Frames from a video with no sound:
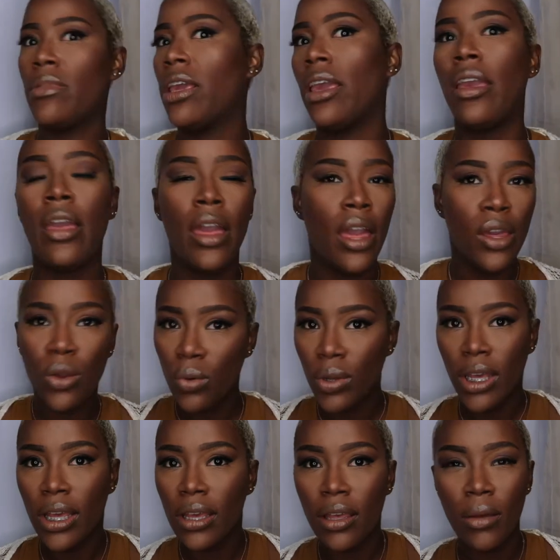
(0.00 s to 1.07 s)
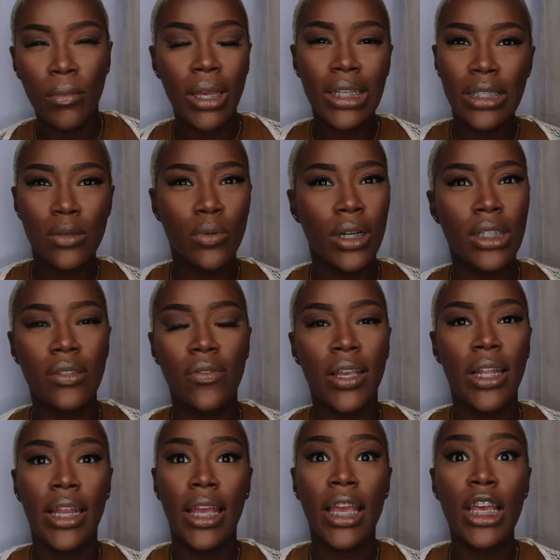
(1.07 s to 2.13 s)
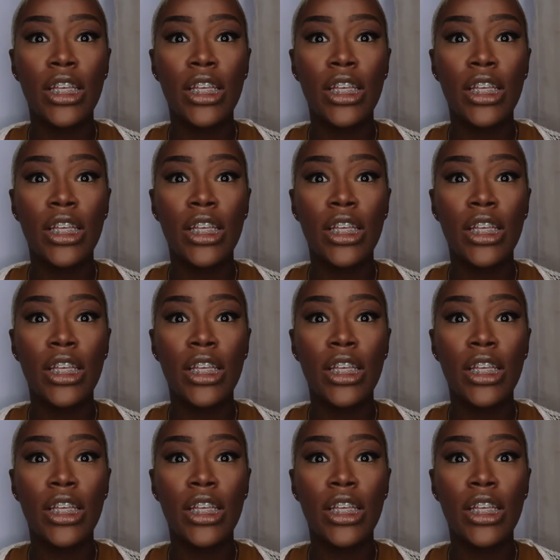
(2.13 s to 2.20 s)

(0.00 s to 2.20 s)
mean you didn't commit to breastfeeding.